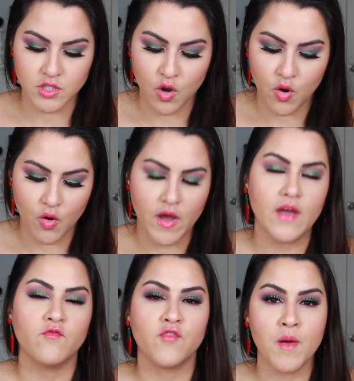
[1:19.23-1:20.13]
So
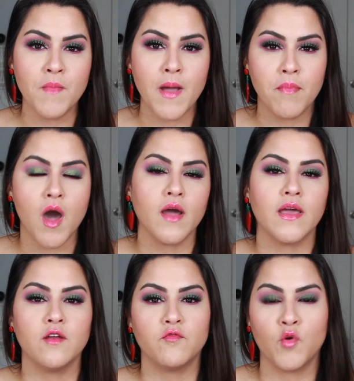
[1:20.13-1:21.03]
from my
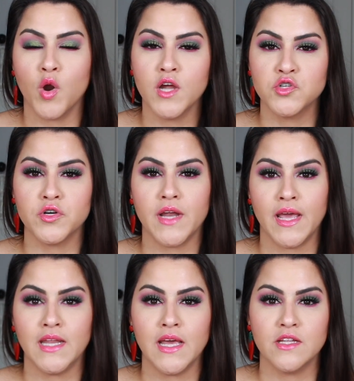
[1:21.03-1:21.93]
pocket,
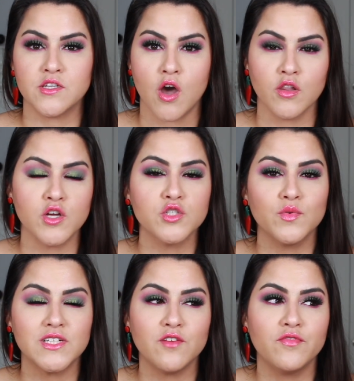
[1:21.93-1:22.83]
$488,
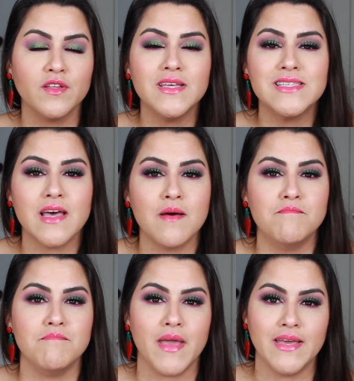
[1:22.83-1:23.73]
which I feel is
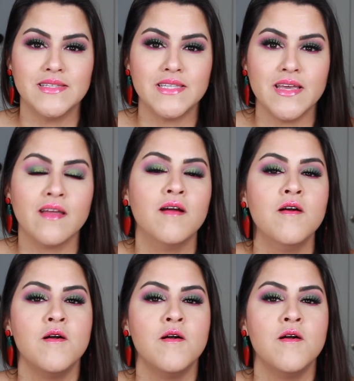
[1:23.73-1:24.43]
amazing.